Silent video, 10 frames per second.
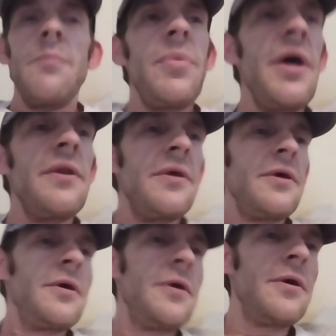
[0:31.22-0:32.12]
But
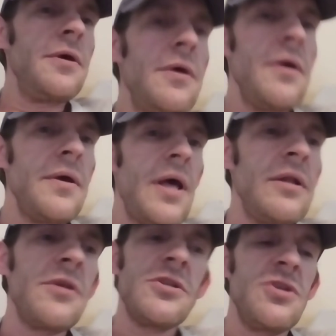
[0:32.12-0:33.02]

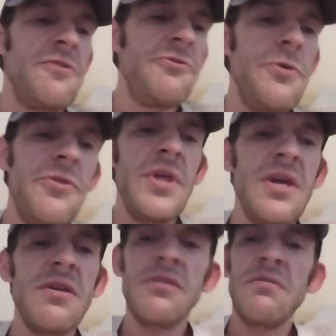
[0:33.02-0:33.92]
I'll touch on a few
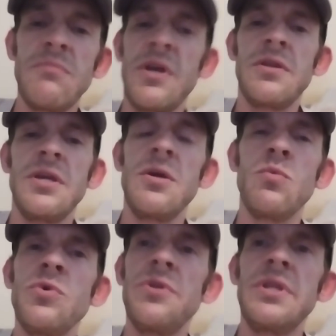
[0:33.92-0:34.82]
things. I'm not going to
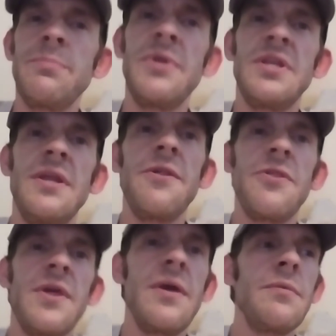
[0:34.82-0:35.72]
get real deep into
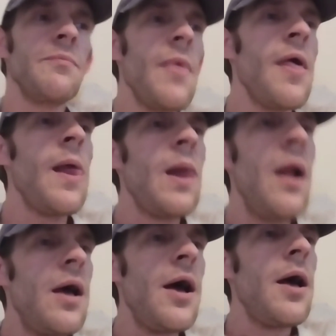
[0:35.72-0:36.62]
anything.
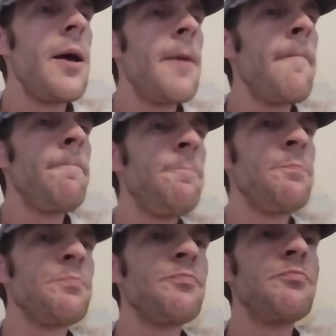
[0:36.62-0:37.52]

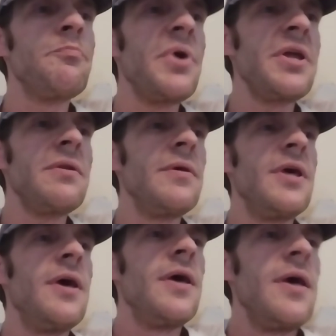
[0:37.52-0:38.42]
But
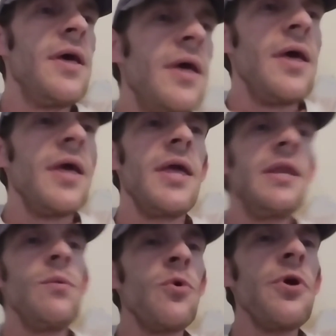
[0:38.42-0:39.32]

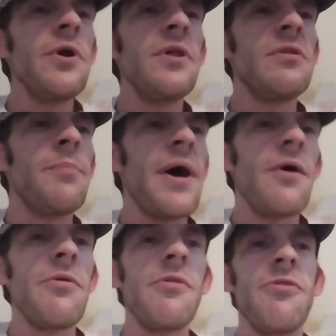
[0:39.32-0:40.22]
any worries
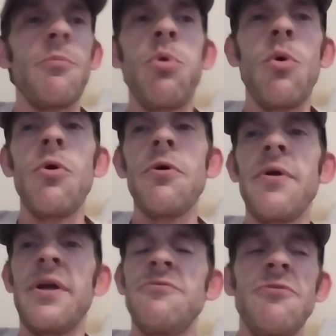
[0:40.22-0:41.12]
about the
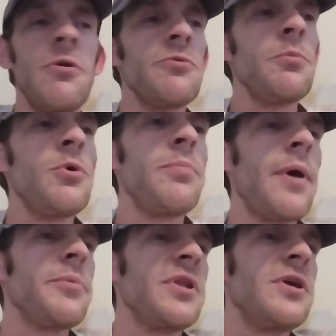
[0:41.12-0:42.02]
poor and vulnerable
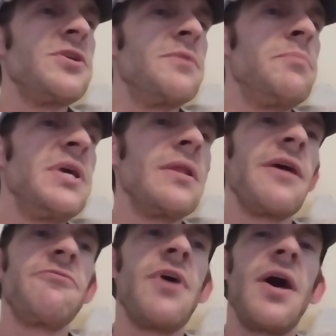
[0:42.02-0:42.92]
population being
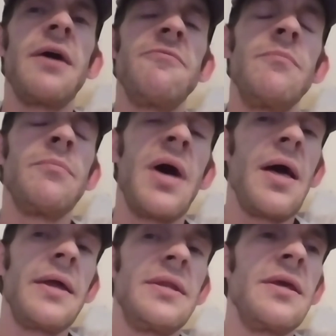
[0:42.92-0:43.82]
left
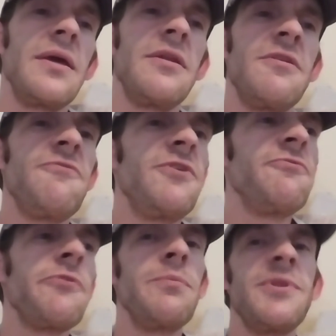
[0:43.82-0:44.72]
behind again, to
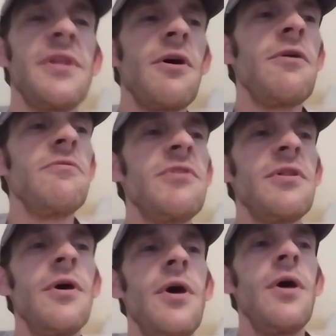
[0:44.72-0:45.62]
fend for themselves,